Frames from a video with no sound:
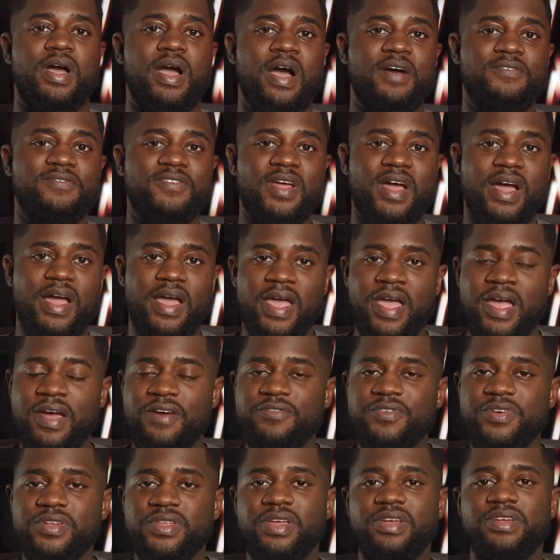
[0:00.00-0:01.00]
After
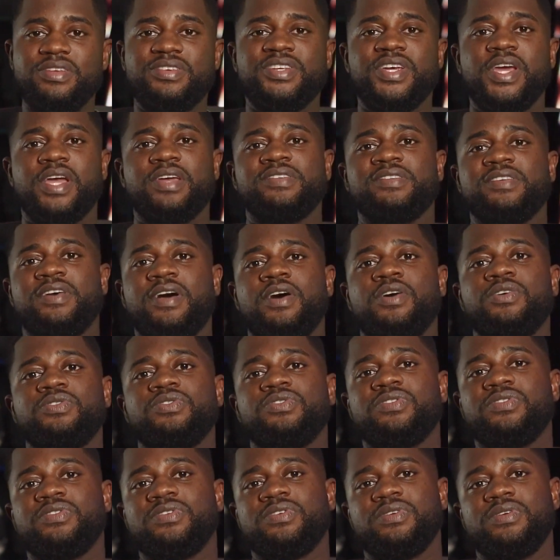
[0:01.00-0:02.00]
everything checks
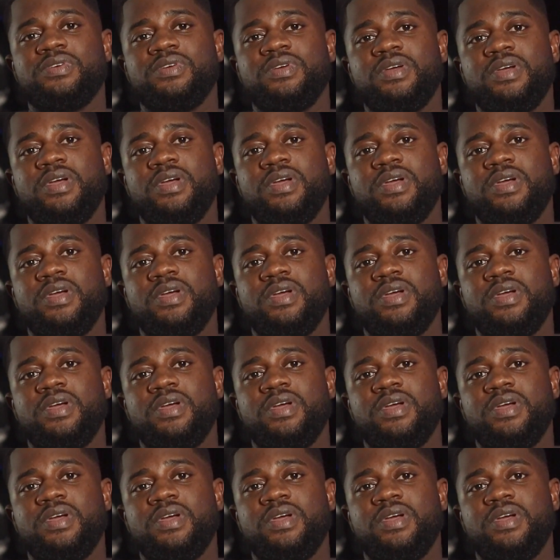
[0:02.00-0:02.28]
out,